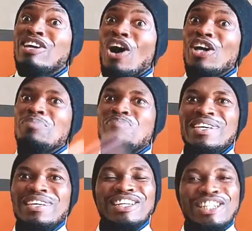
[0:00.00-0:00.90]
Cardi
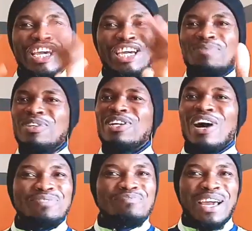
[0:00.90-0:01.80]
B, Nicki
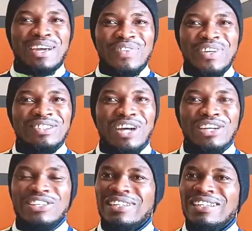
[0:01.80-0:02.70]
Minaj, Megan Thee
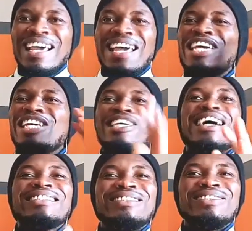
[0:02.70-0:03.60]
Stallion, Iggy
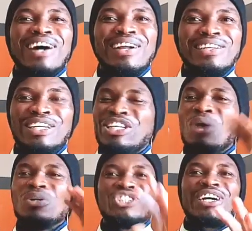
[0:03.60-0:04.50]
Azalea,
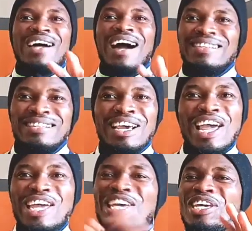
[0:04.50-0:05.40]
Doja Cat,
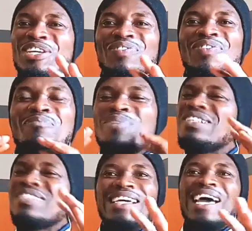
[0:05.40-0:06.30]
Eve,
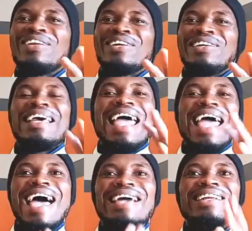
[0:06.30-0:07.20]
Missy Elliott,
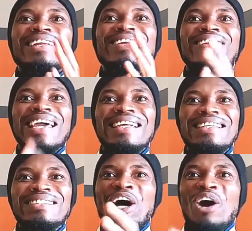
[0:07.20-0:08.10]
and
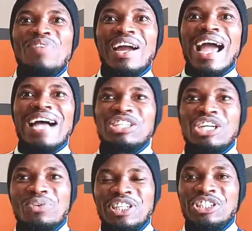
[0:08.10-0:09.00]
ladies of the
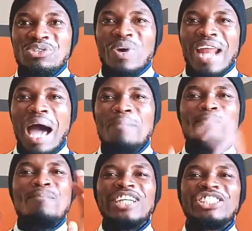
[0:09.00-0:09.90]
category do. When I
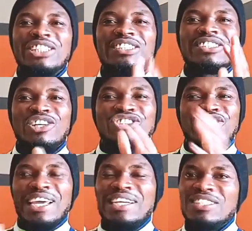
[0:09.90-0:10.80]
mention such
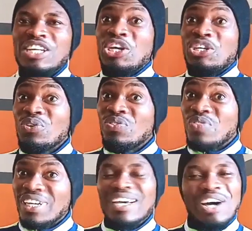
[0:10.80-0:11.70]
ladies, you
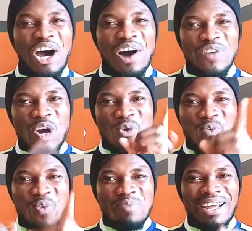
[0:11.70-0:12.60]
think of
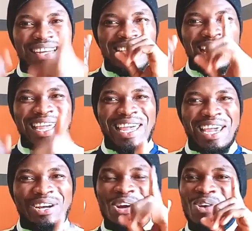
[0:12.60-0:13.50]
women
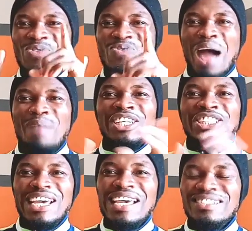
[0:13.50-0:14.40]
in rap.
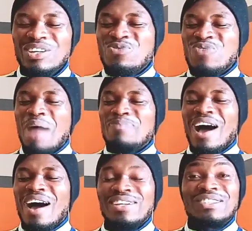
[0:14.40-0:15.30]
She is a rap
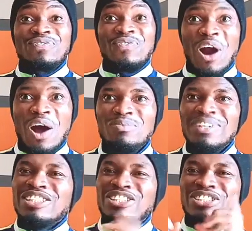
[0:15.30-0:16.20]
artist from
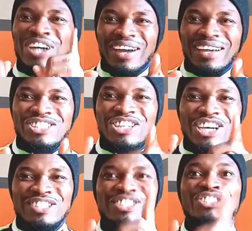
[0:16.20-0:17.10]
Thailand. She
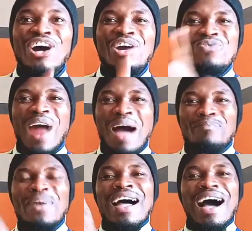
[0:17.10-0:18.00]
is a Thai
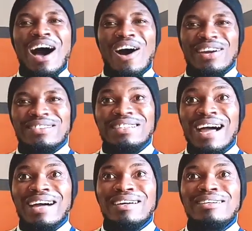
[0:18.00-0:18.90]
rap artist,
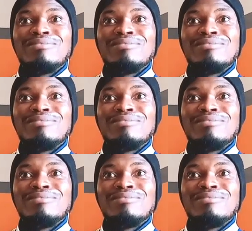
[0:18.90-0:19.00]
yeah.